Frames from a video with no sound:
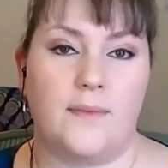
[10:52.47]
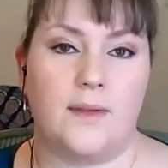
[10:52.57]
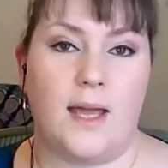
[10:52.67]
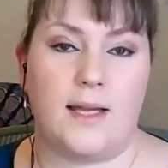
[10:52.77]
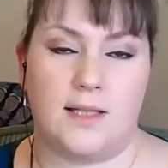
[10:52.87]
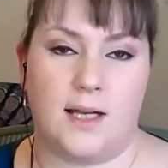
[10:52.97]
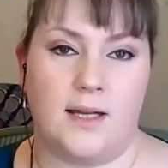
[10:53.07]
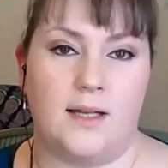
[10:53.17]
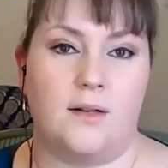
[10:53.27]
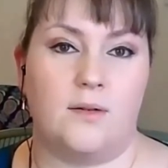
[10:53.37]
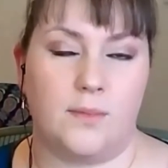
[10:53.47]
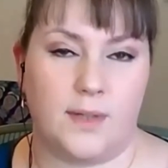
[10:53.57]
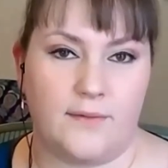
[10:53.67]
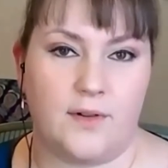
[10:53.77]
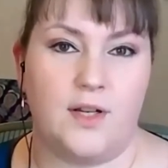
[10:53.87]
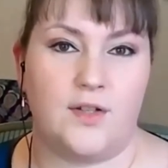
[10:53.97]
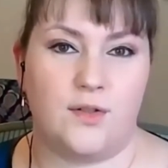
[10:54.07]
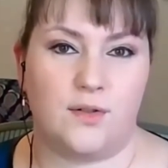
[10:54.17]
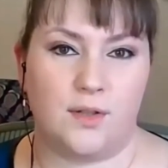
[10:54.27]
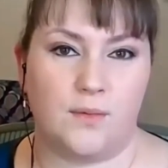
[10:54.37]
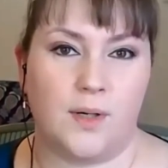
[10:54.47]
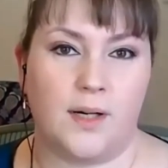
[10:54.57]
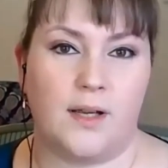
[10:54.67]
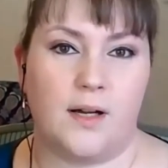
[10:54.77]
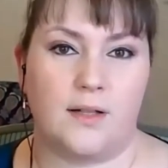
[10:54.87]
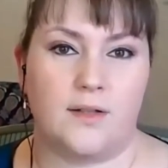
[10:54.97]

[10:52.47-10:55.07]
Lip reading: anxiety or whatever issue you're working on.